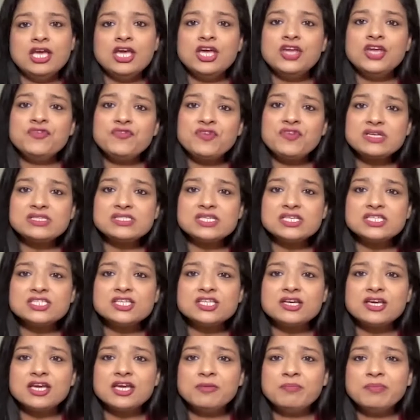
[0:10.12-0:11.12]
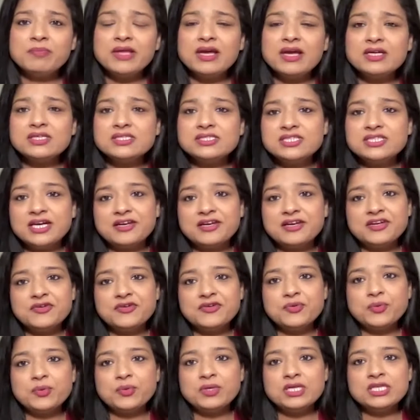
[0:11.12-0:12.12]
Infrastructure can play a direct
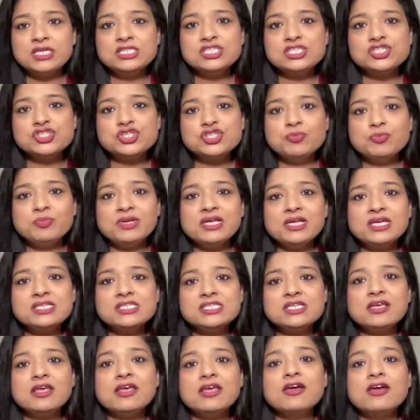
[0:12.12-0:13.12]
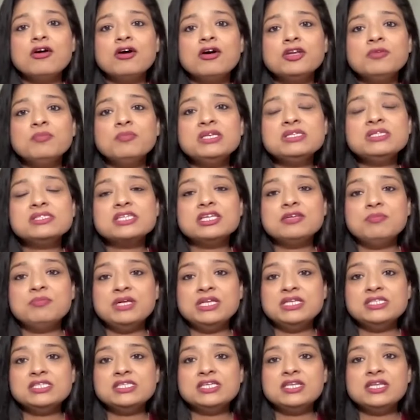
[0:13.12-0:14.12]
role in stimulating economies and
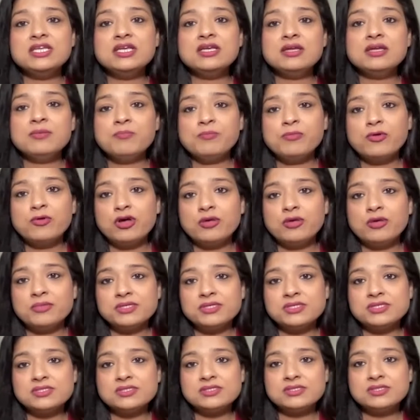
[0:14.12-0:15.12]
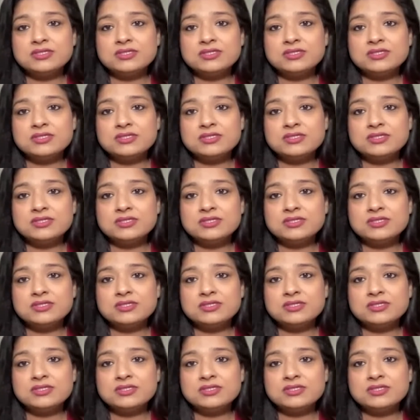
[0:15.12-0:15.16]
maintaining employment.